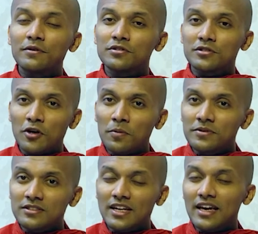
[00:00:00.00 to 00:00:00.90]
you stop
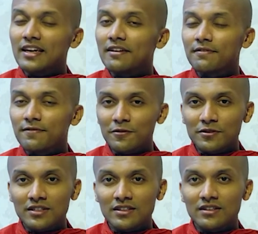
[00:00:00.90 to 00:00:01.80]
taking
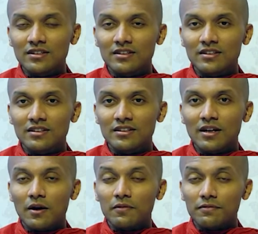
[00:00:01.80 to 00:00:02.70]
food,
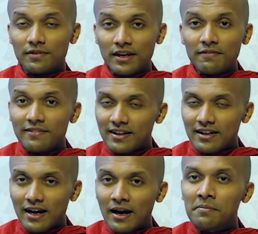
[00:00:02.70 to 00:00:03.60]
we will
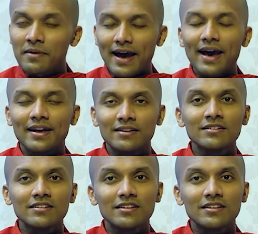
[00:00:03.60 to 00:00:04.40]
come and